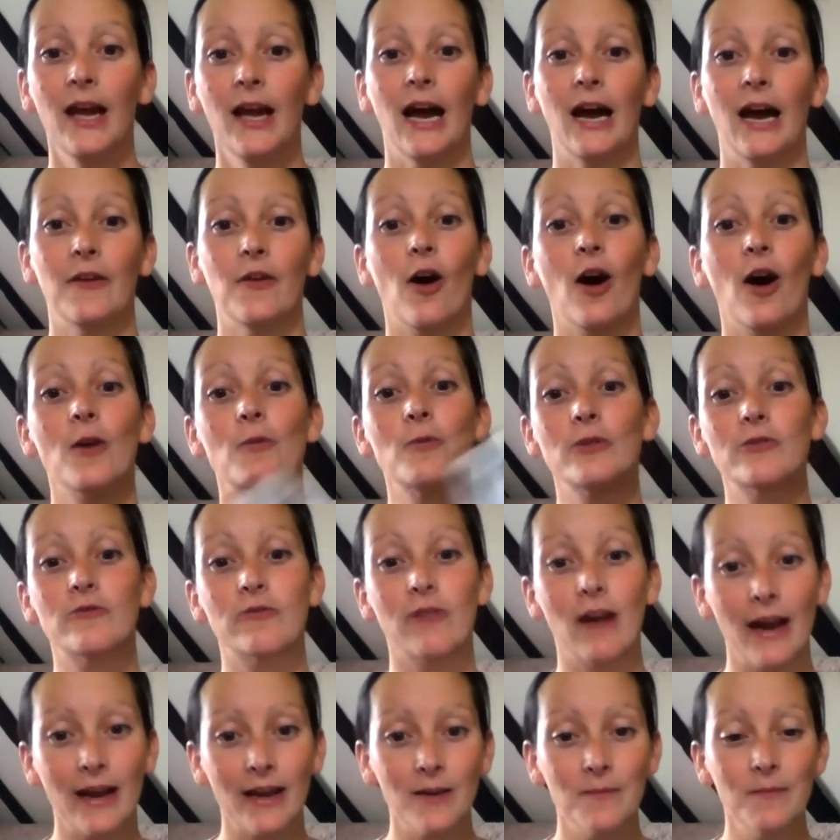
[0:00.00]
And I would
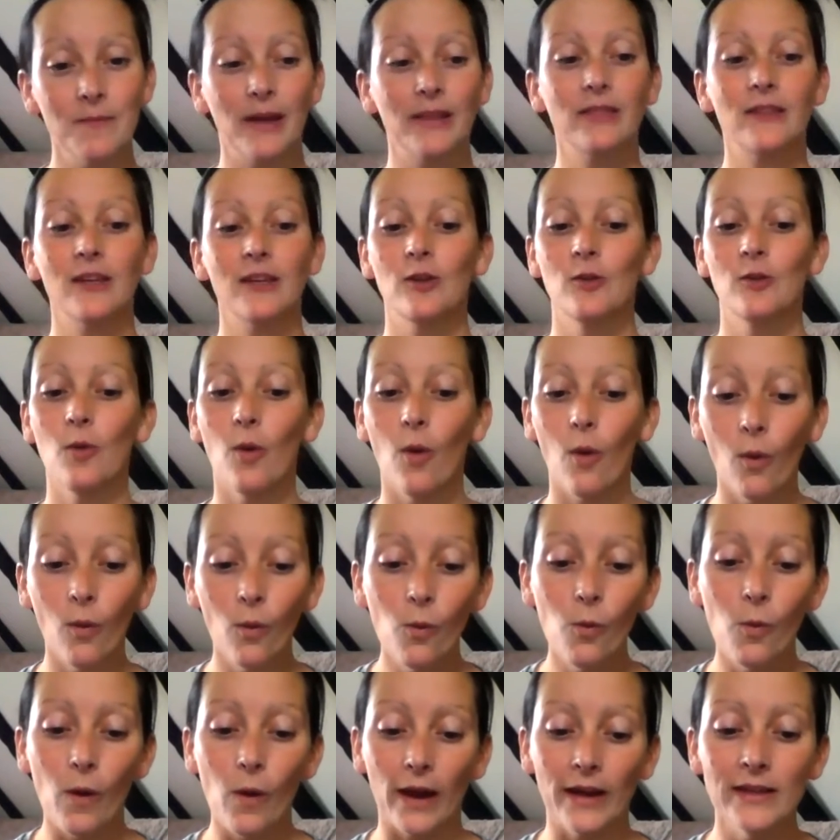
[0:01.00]
recommend that you
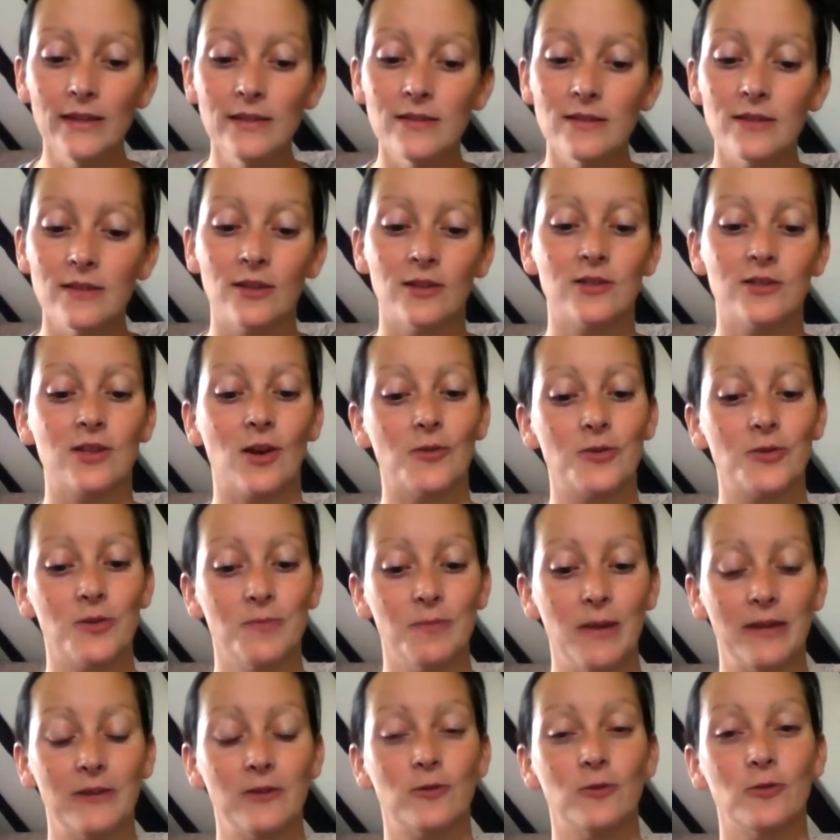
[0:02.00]
always consult a
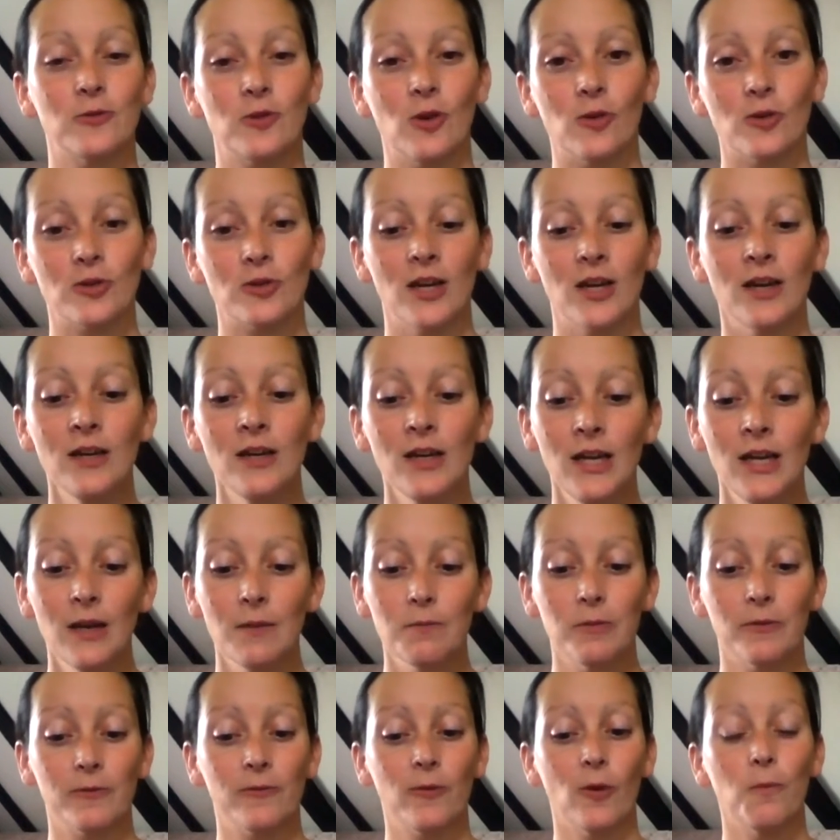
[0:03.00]
medical doctor
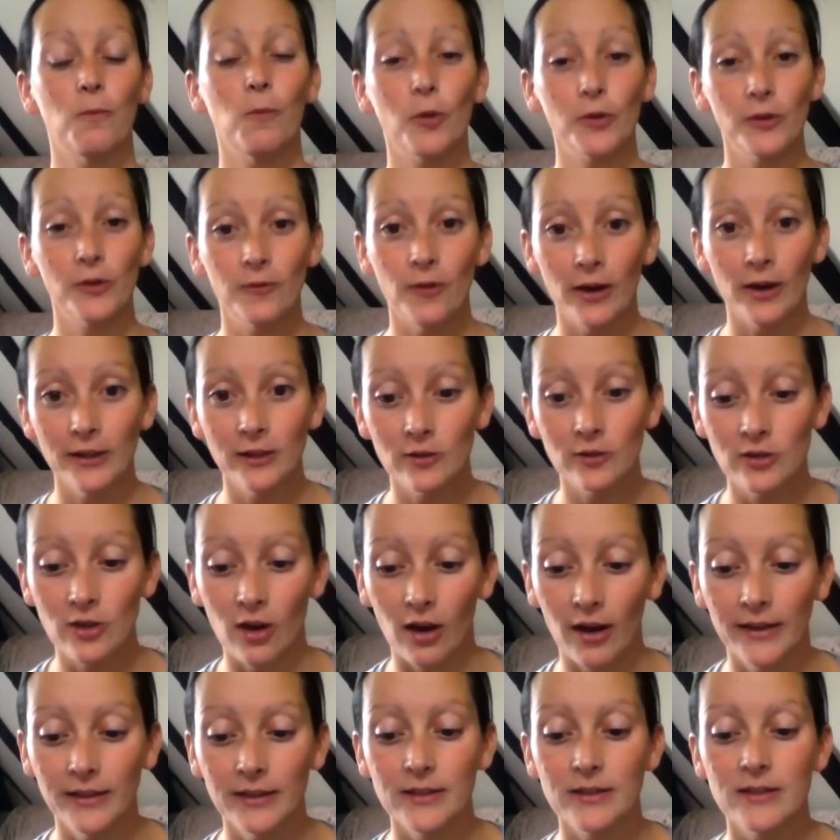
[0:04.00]
before modifying your
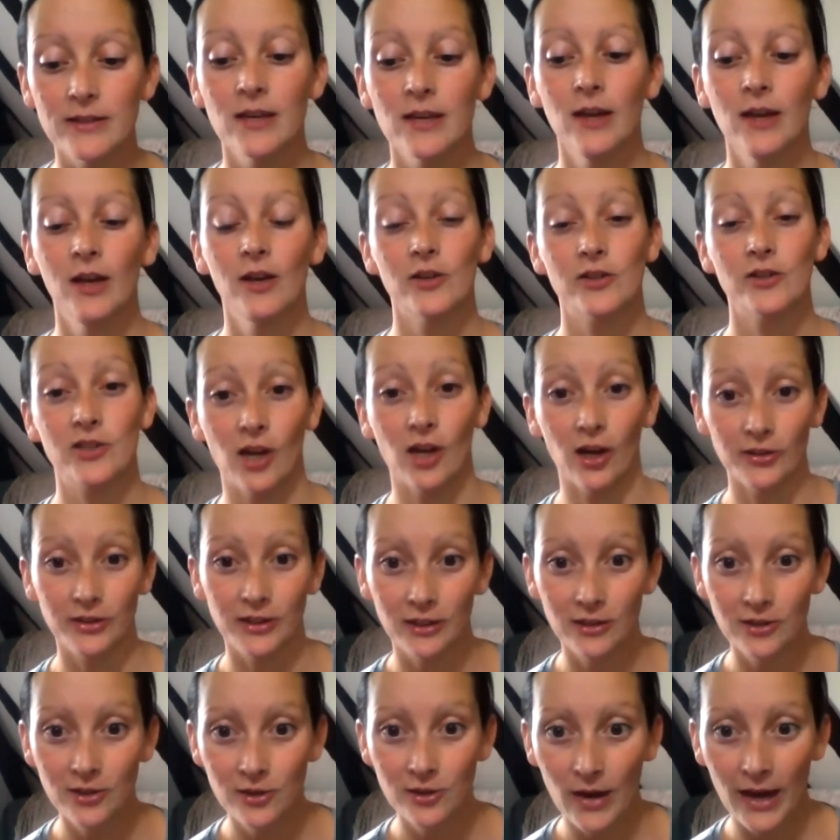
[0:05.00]
diet,
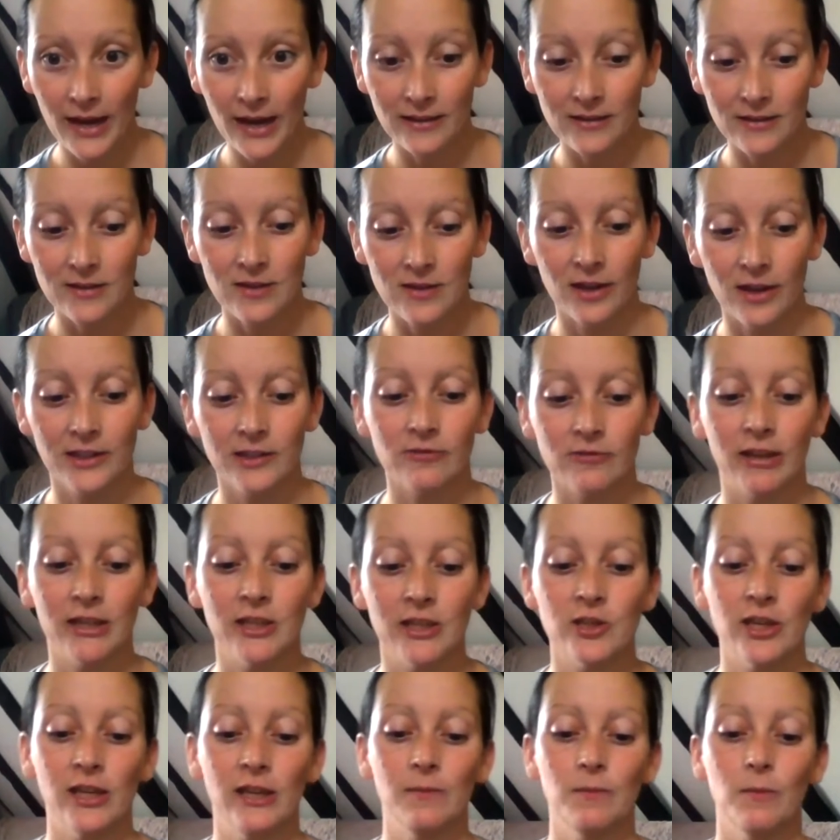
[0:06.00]
starting a new exercise
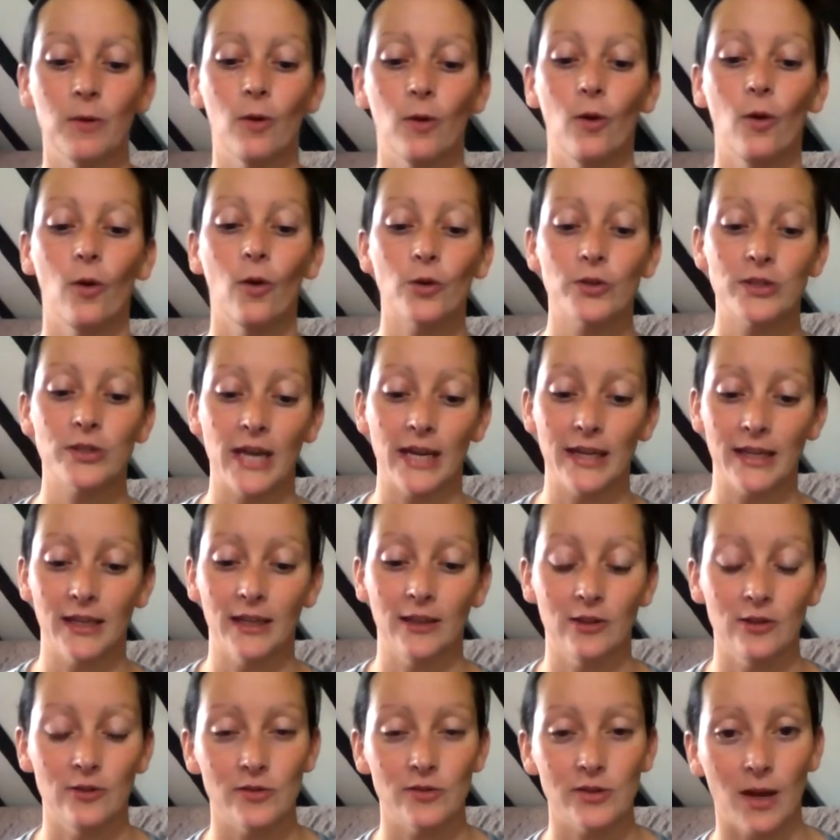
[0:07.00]
regime or
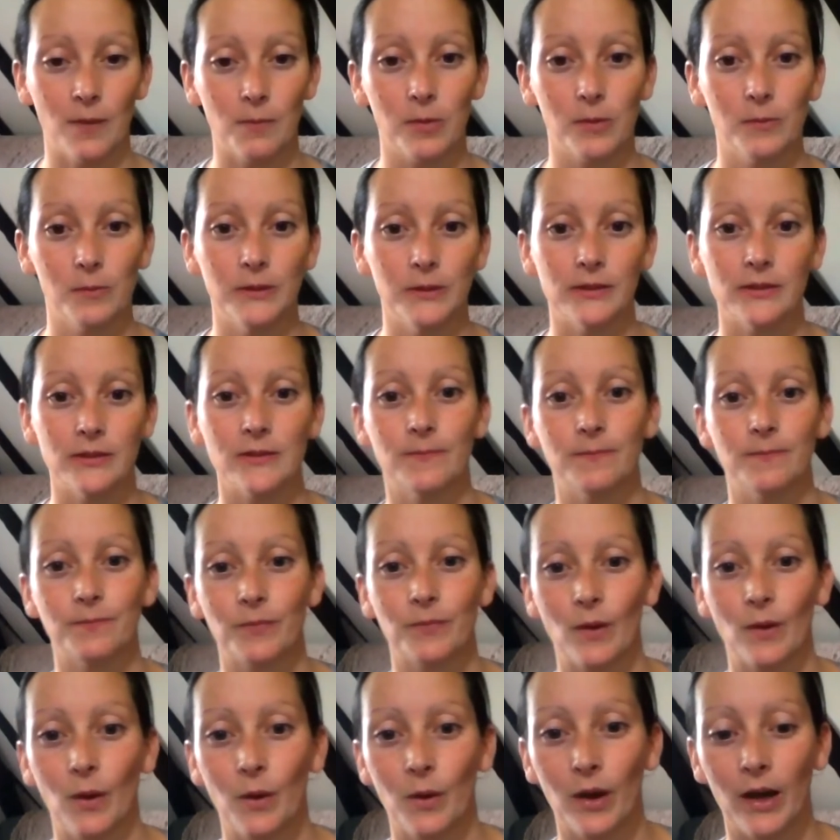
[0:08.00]
taking new supplements.
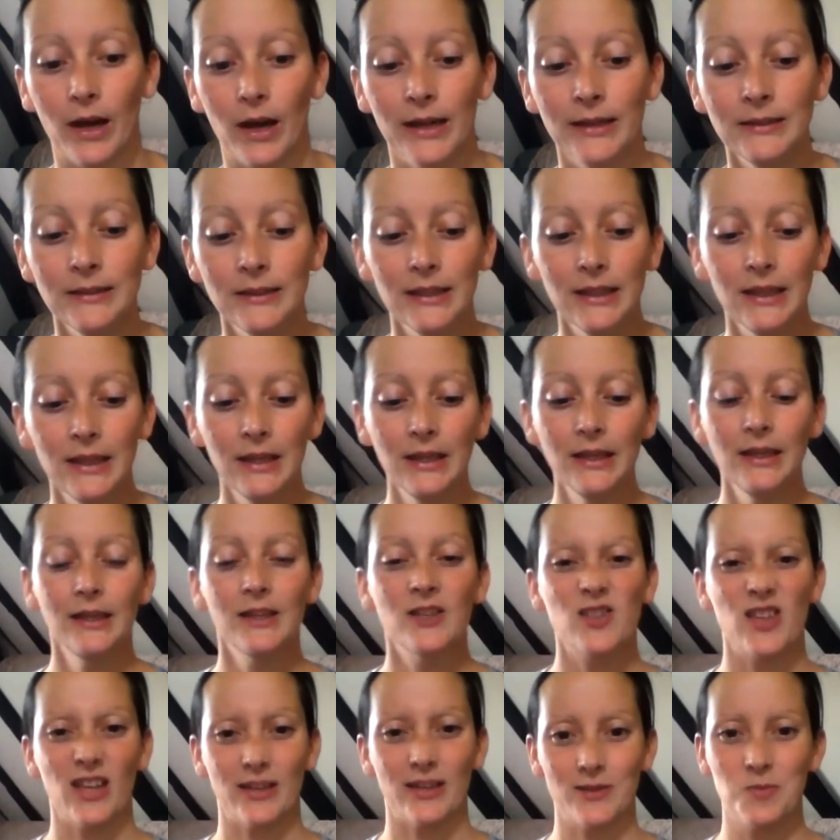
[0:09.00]
Okay,
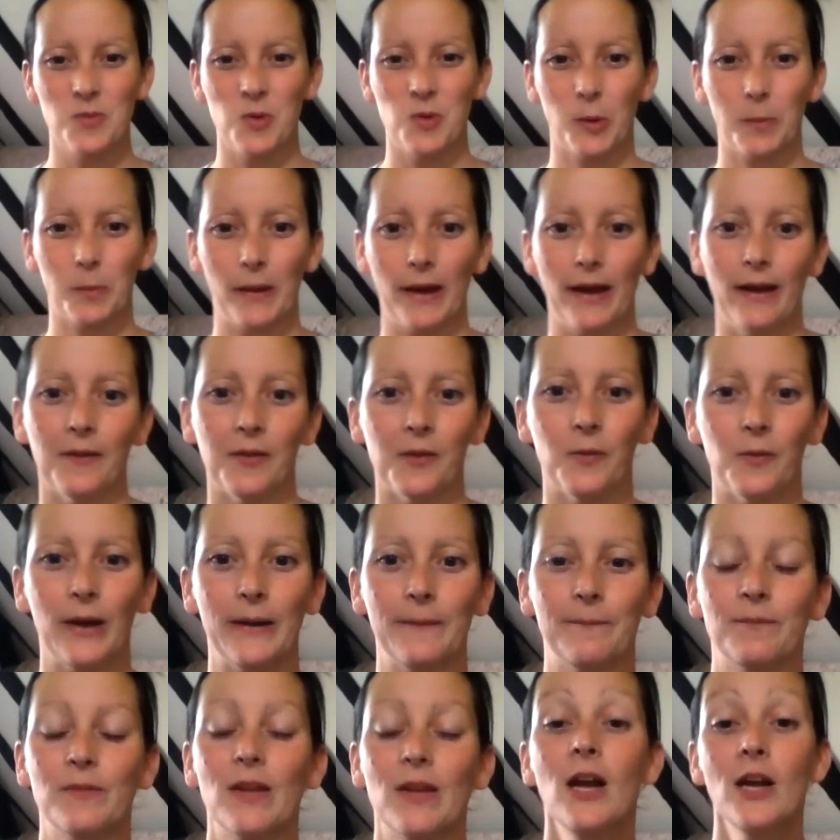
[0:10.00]
so that's the boring bit out of the way.
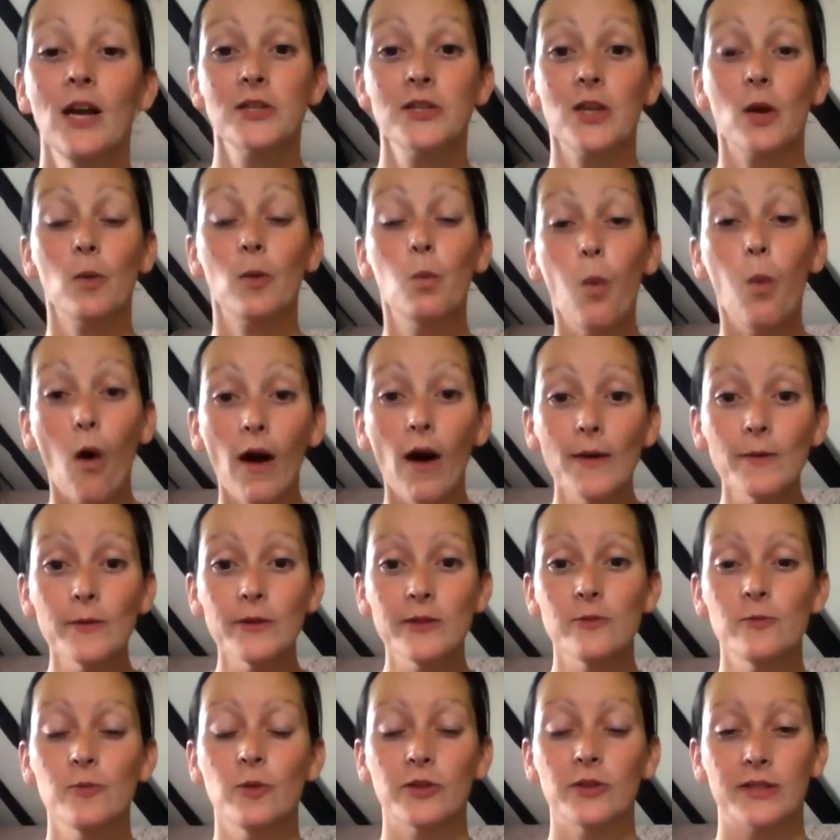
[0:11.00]
So why
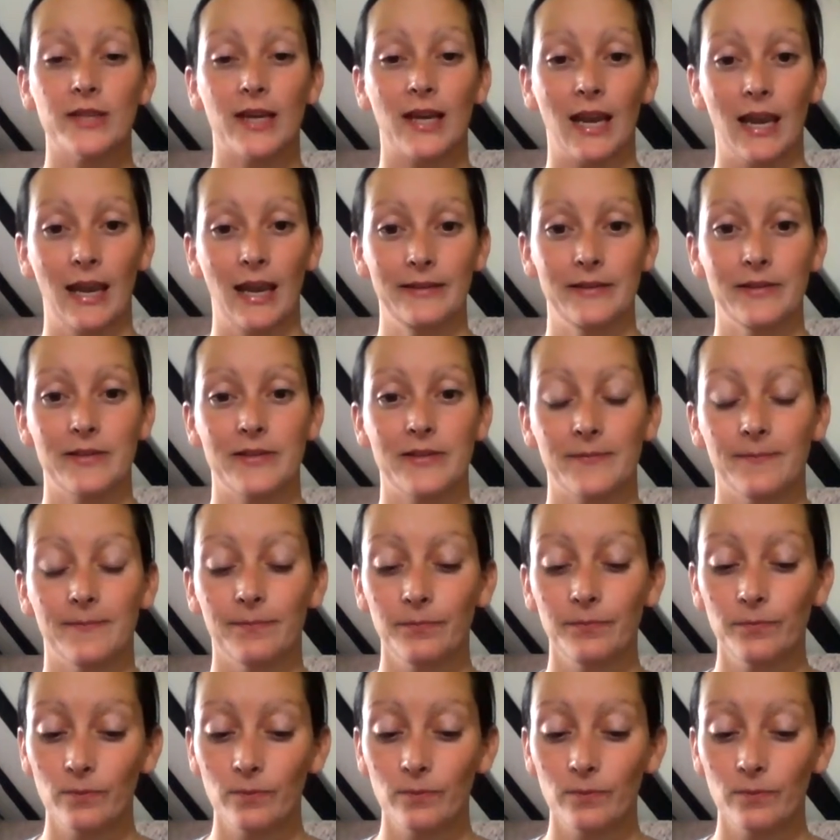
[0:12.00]
would you want to cleanse?